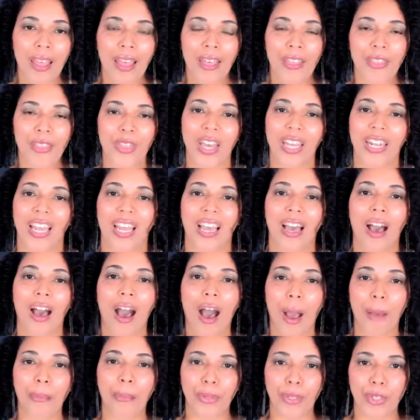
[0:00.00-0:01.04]
that
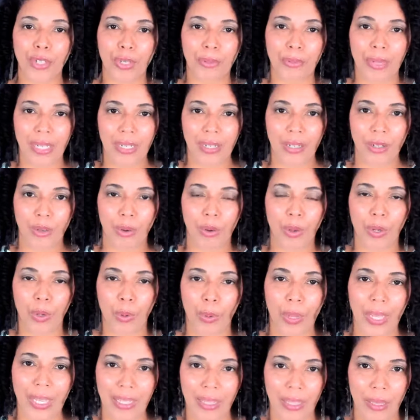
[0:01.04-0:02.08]
accomplishment on a
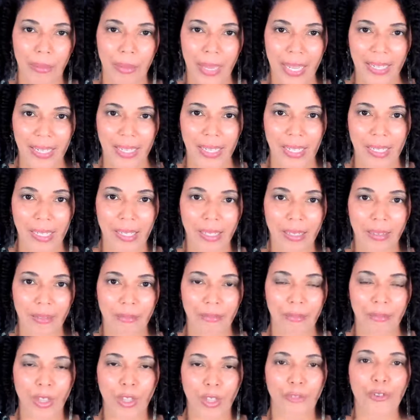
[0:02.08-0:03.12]
weekly basis.
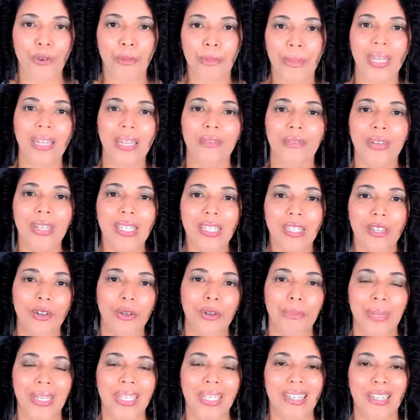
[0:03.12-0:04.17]
For many of us in our
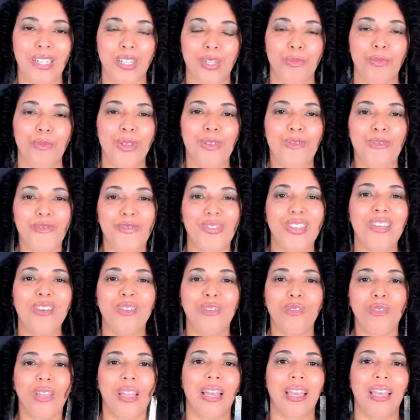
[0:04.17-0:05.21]
business, we
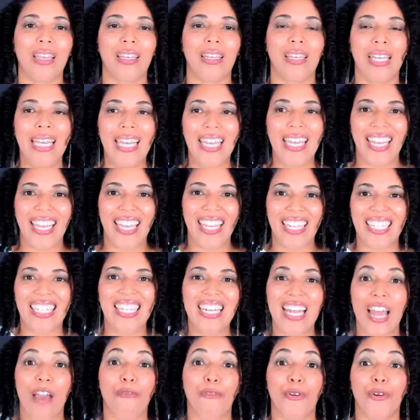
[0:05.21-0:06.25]
feel like it's
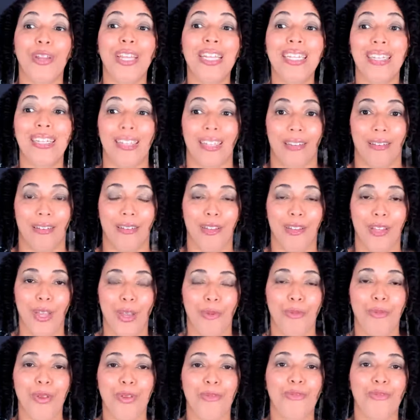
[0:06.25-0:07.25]
never ending. We